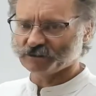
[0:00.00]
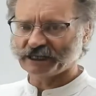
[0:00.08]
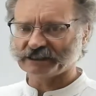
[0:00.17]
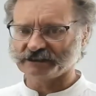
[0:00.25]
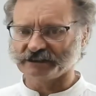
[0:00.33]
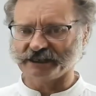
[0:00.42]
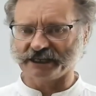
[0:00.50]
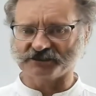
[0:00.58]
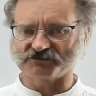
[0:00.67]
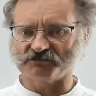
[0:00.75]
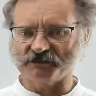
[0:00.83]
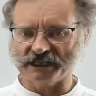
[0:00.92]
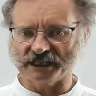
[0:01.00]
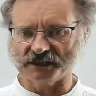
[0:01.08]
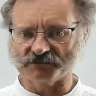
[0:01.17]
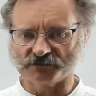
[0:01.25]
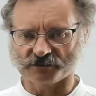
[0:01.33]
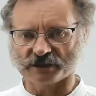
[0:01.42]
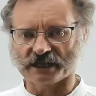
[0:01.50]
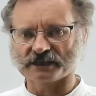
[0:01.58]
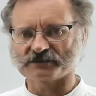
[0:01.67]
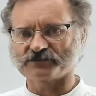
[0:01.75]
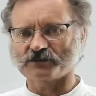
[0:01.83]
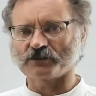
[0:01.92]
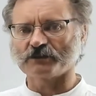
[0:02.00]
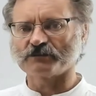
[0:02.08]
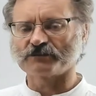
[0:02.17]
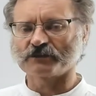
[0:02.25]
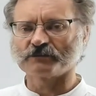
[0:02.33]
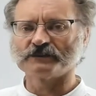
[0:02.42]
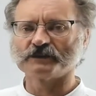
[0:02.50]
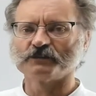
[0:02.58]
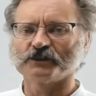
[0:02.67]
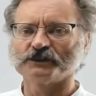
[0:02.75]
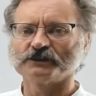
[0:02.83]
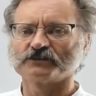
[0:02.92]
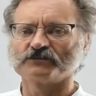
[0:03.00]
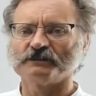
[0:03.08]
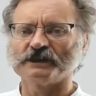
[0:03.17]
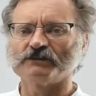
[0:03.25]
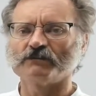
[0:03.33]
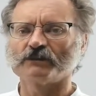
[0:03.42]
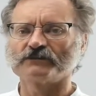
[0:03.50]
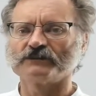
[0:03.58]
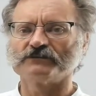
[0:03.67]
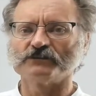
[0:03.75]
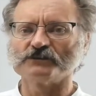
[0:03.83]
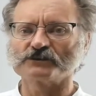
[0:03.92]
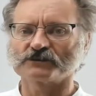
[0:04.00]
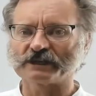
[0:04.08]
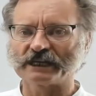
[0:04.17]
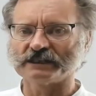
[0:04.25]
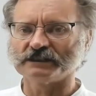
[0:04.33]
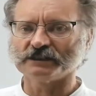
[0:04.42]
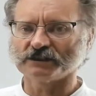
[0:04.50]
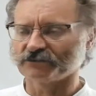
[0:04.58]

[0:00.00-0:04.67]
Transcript: it has meaning for us from the point of view of the functionality of the